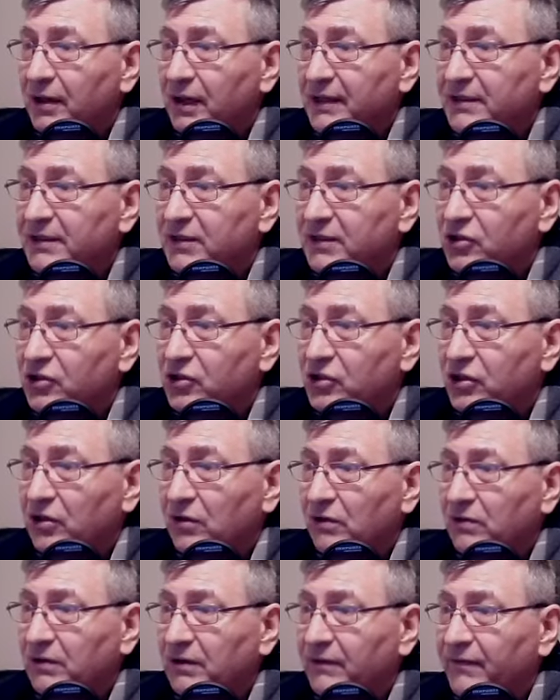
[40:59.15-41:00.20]
is the
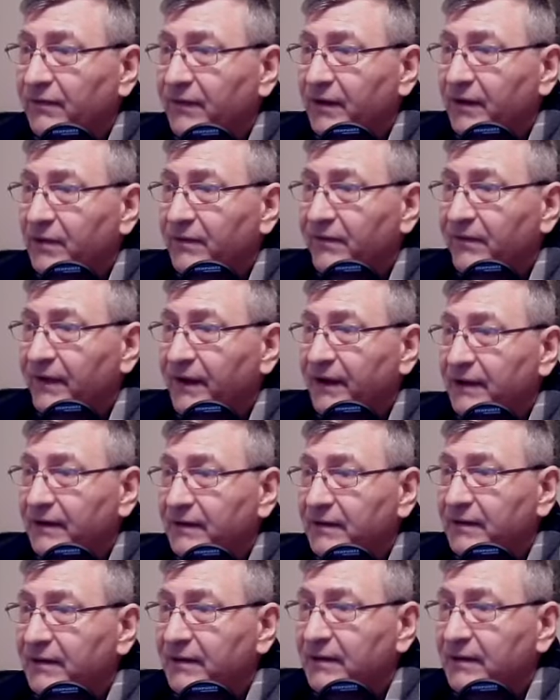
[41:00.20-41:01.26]
shield of our
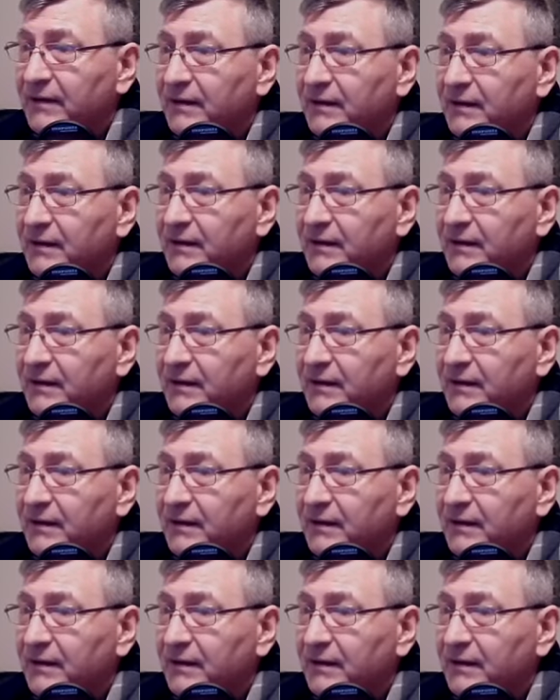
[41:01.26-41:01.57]
faith.